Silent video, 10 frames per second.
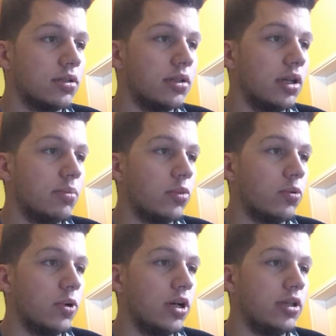the number
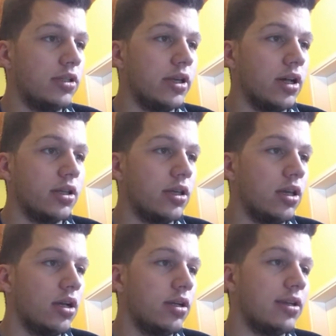one is
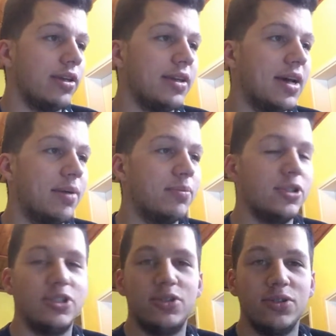healthcare, the
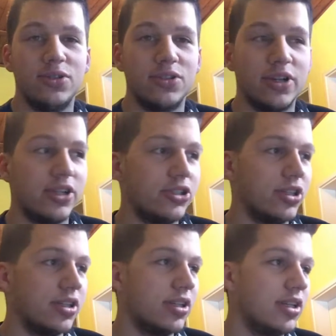number two is
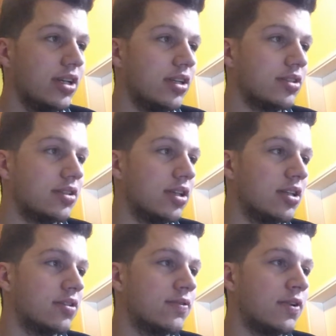Russia, so
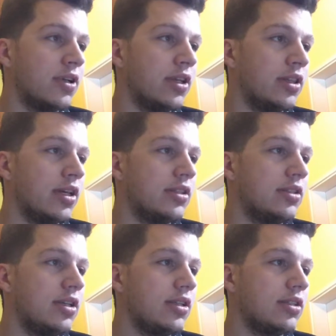that's funny. And then
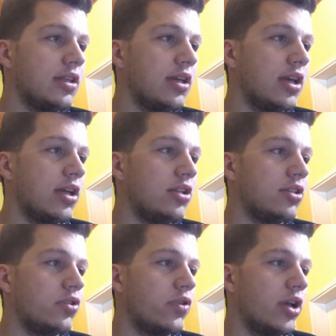60th
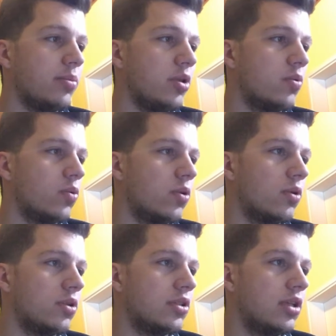Annual Grammy
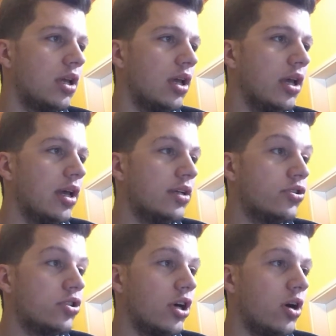Awards,
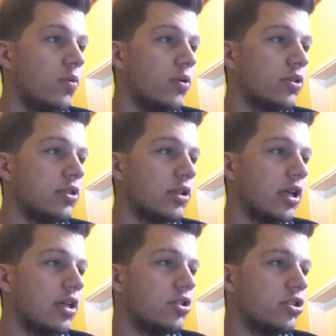Star Wars The
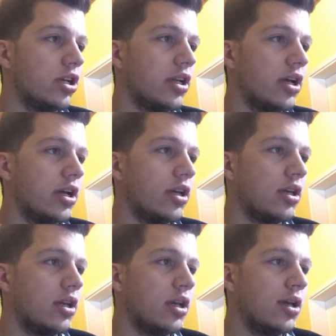Last Jedi,
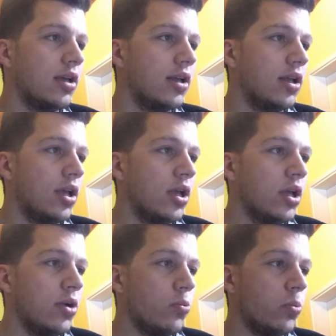
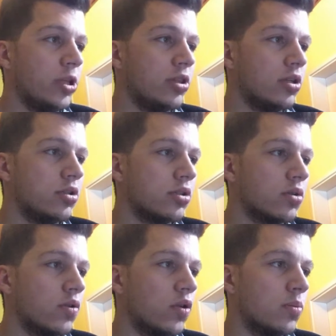Winter
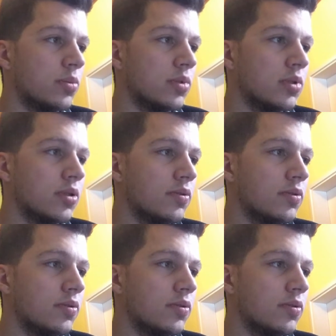Storm,